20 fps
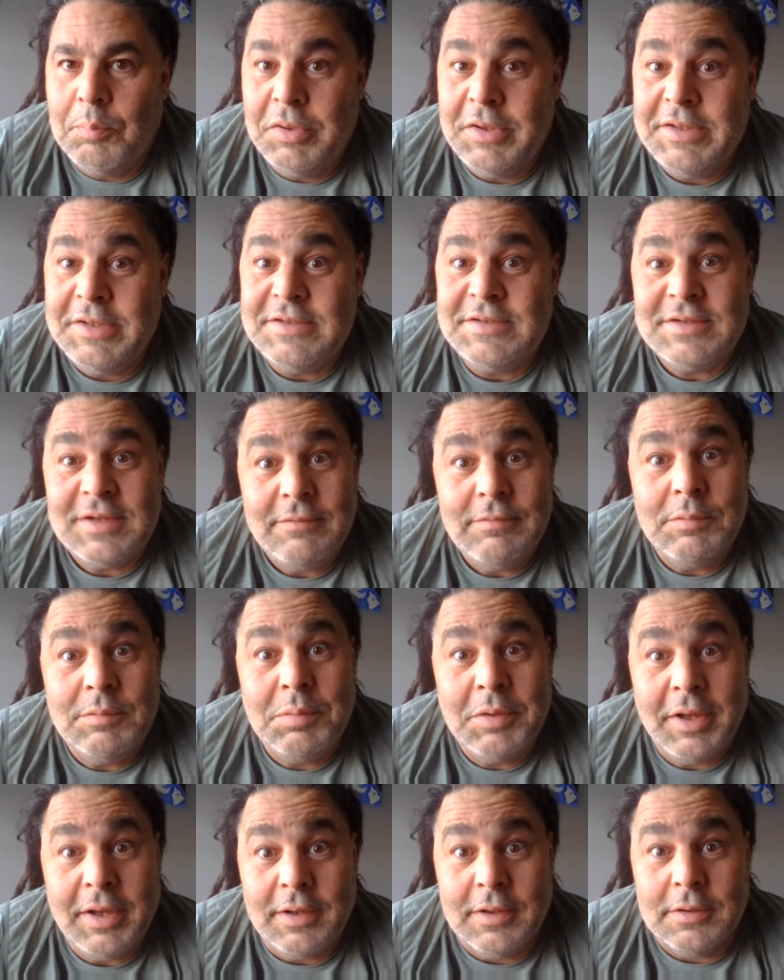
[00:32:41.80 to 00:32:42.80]
please save the
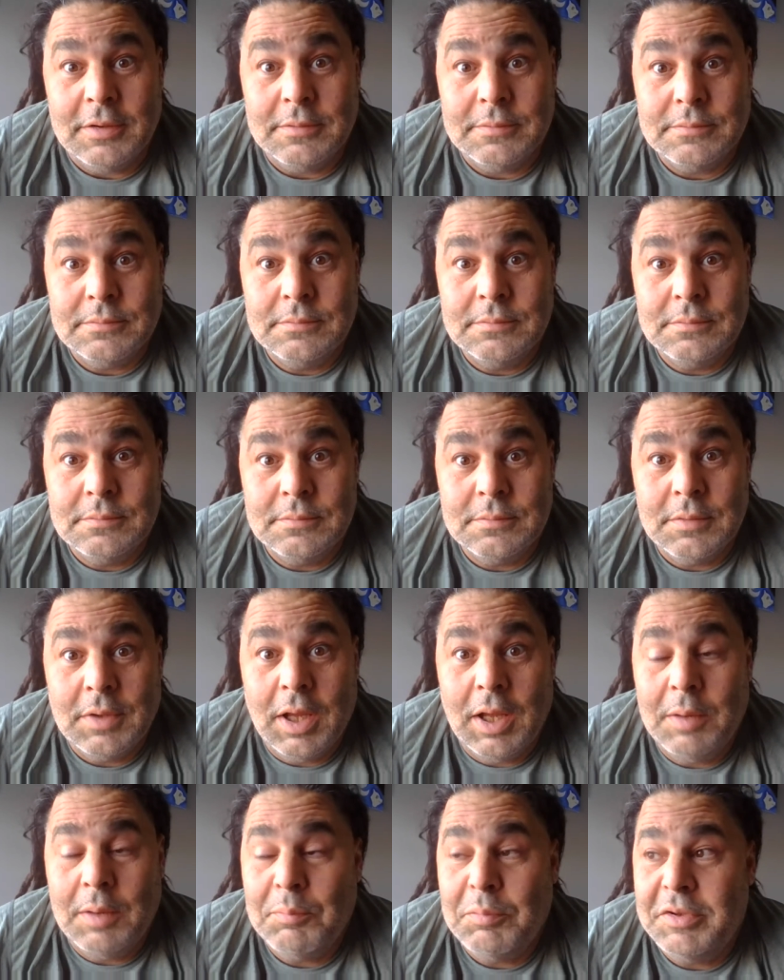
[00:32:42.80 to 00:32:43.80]
planet.
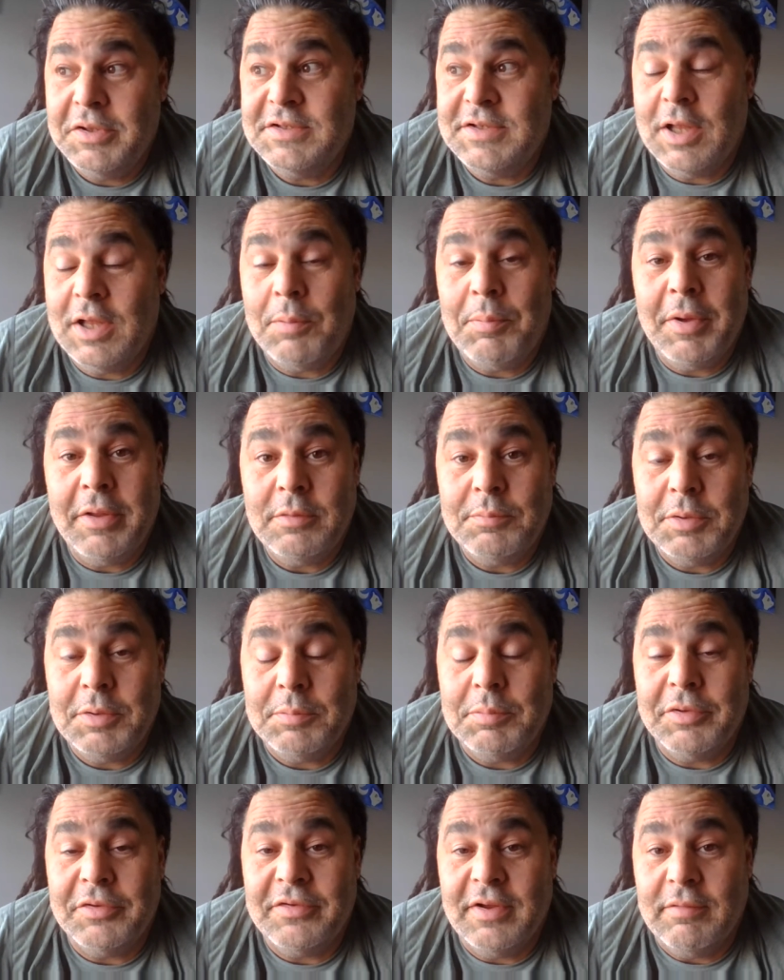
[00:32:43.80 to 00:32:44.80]
And please help other
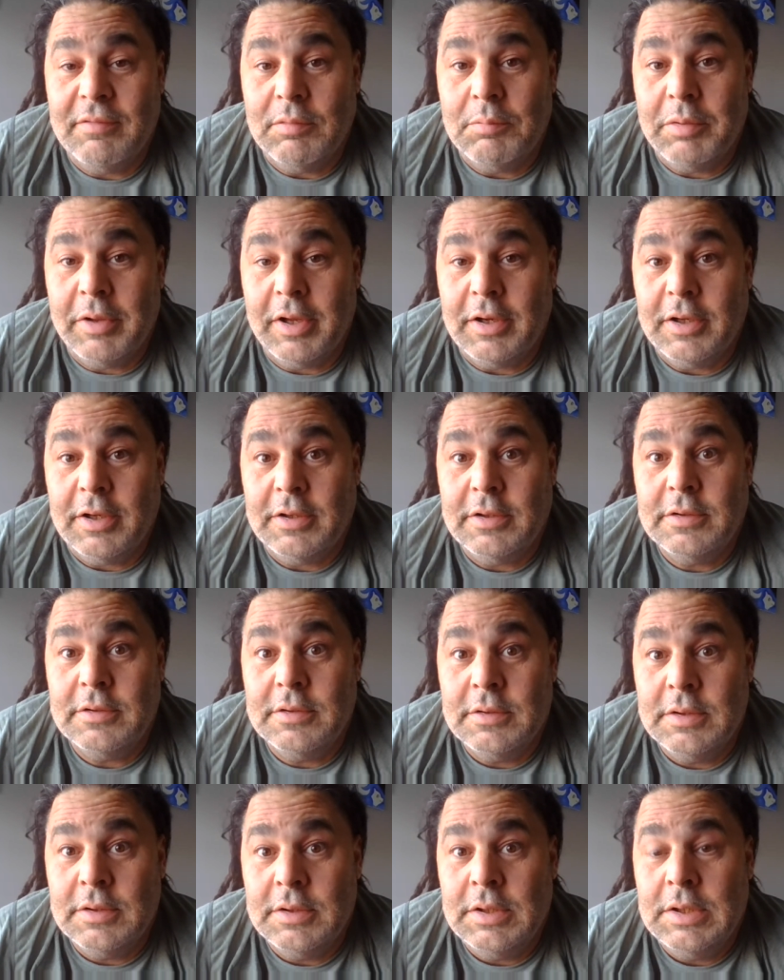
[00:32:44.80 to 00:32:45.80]
people save the planet.
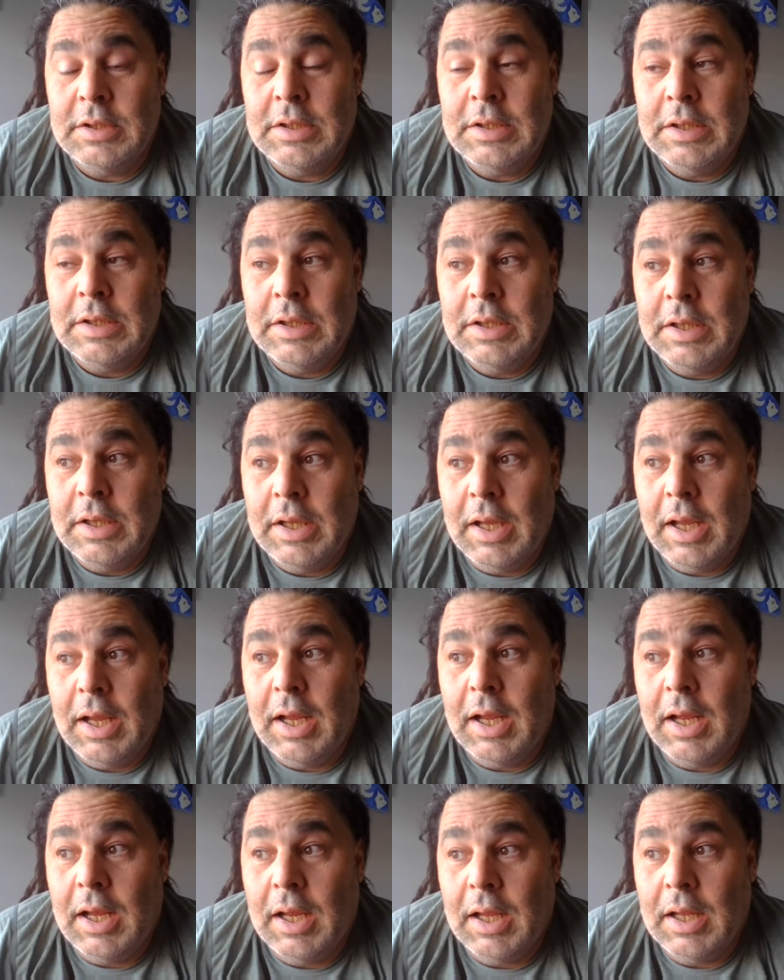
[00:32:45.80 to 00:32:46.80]

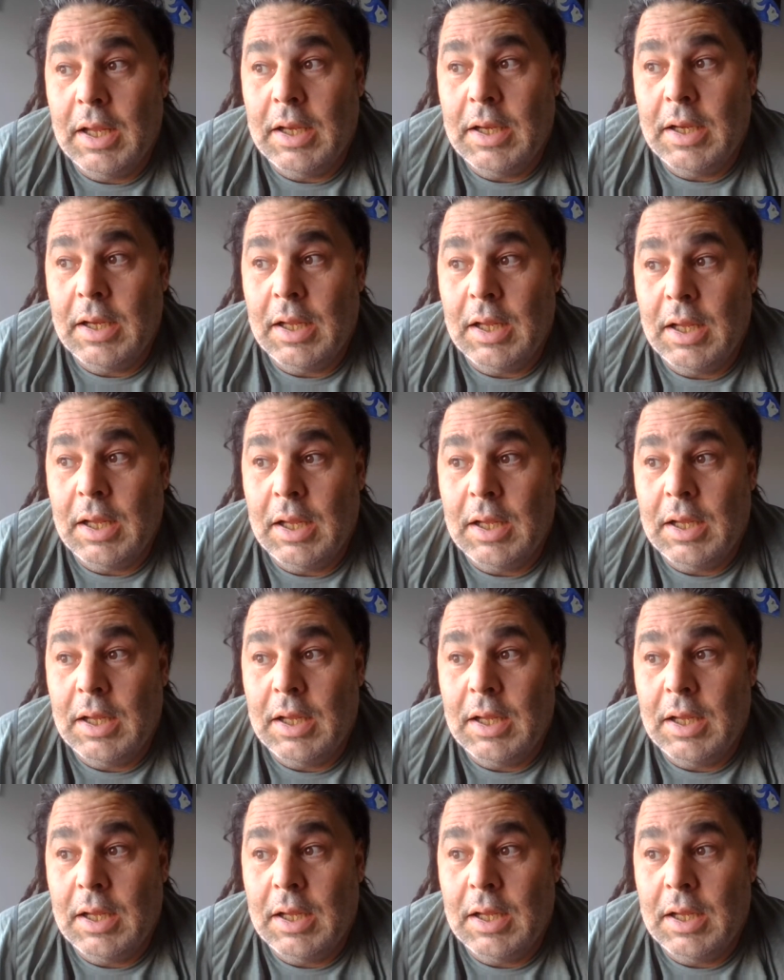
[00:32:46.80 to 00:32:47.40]
And